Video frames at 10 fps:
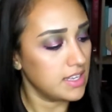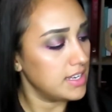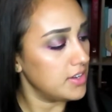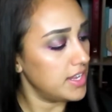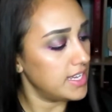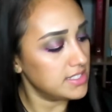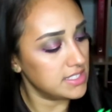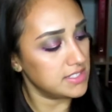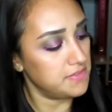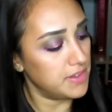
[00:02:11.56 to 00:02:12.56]
Now it has
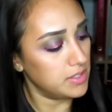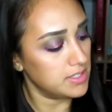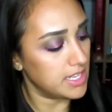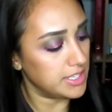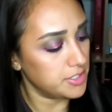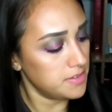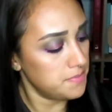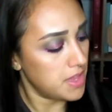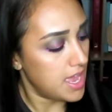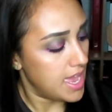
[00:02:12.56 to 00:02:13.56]
this felt liner,
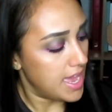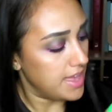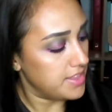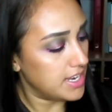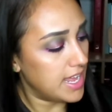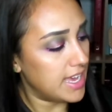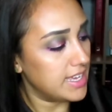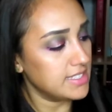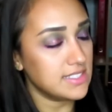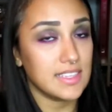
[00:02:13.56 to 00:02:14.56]
and it
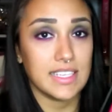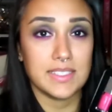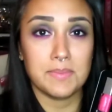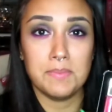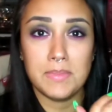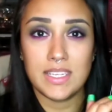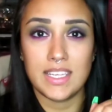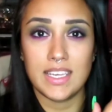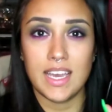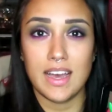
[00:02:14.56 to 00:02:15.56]
has these
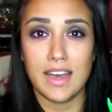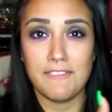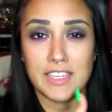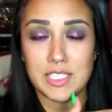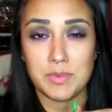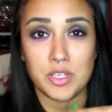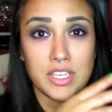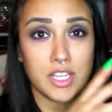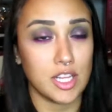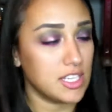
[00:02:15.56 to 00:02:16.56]
mini Fenty
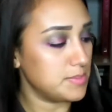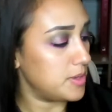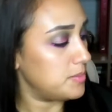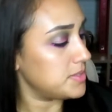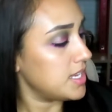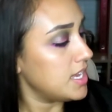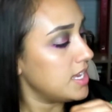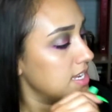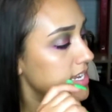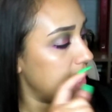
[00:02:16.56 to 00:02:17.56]
Beauty Gloss Bombs.
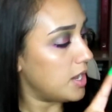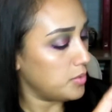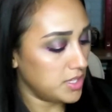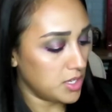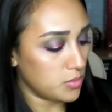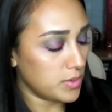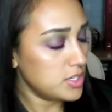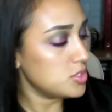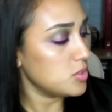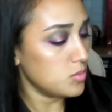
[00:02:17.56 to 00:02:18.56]
Now the
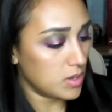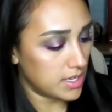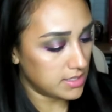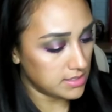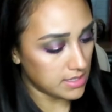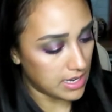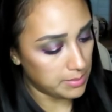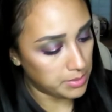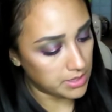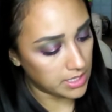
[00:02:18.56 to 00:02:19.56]
original ones, I
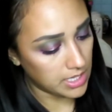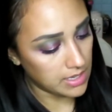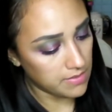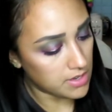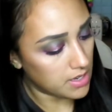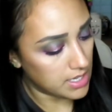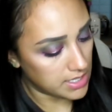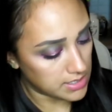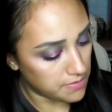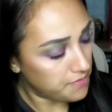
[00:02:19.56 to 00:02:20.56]
believe, is
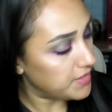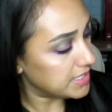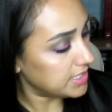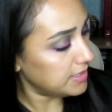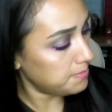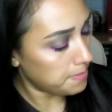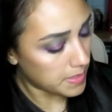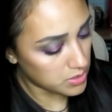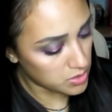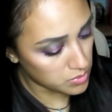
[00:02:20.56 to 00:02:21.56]
Fussy,
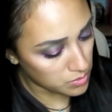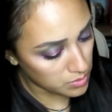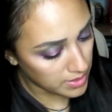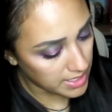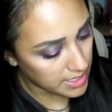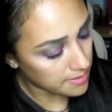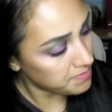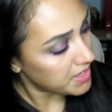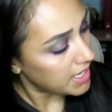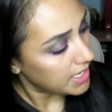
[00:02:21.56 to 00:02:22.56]
which is one right
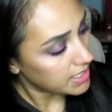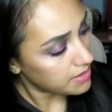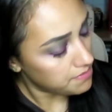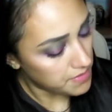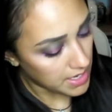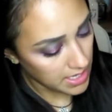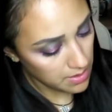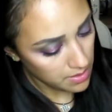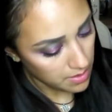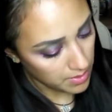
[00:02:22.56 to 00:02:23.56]
here,
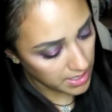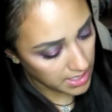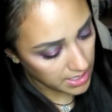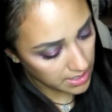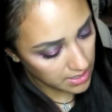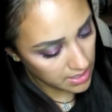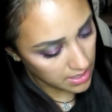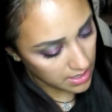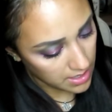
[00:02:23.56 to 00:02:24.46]
Confetti right here,